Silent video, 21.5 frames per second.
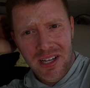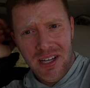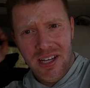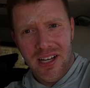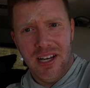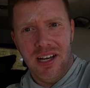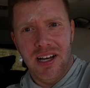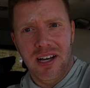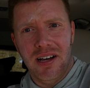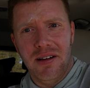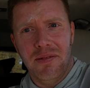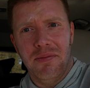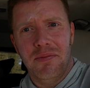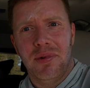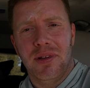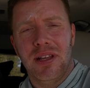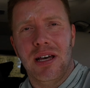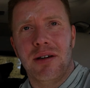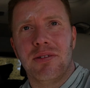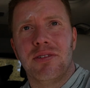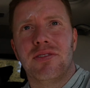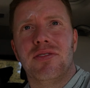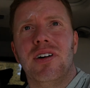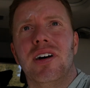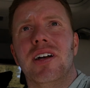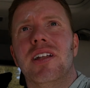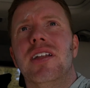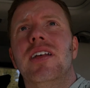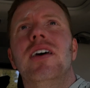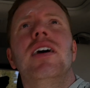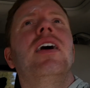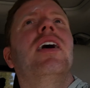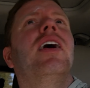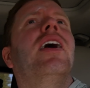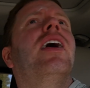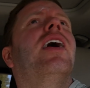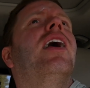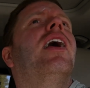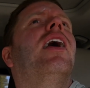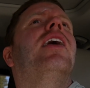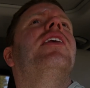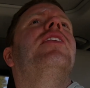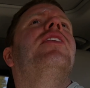But that was fun.
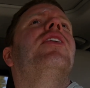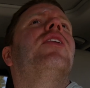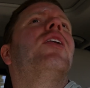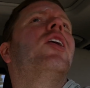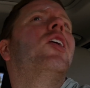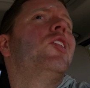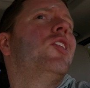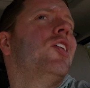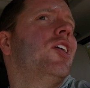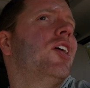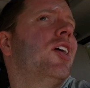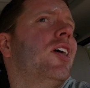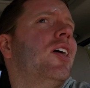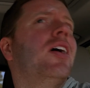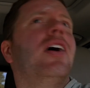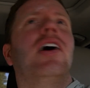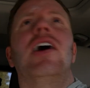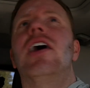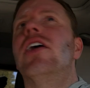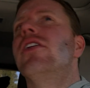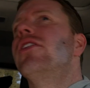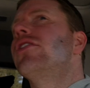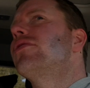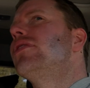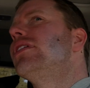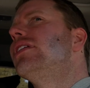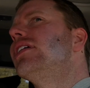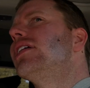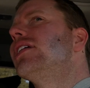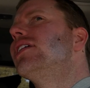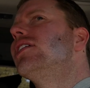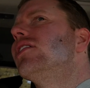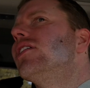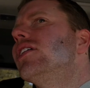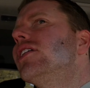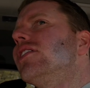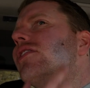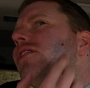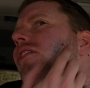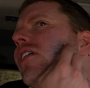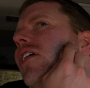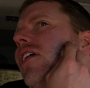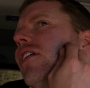I had no idea. I look
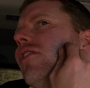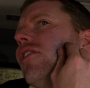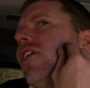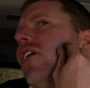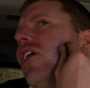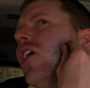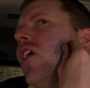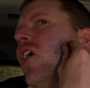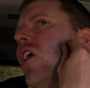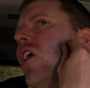ridiculous. I have a